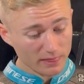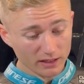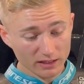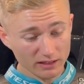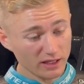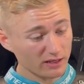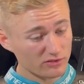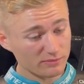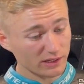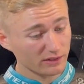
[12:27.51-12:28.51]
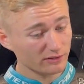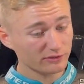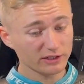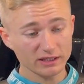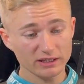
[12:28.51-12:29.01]
And yeah, that's about it
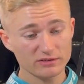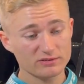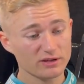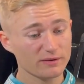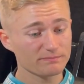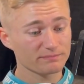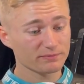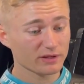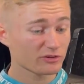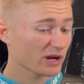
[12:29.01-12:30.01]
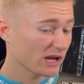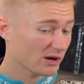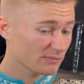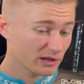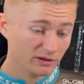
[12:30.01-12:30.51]
really. It's a great
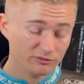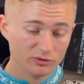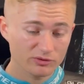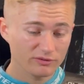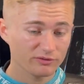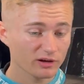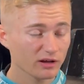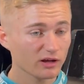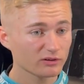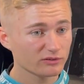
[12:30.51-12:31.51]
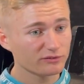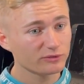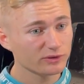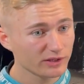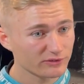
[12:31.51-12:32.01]
helmet. I've used it for the last
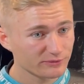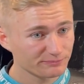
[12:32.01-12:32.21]
4 years.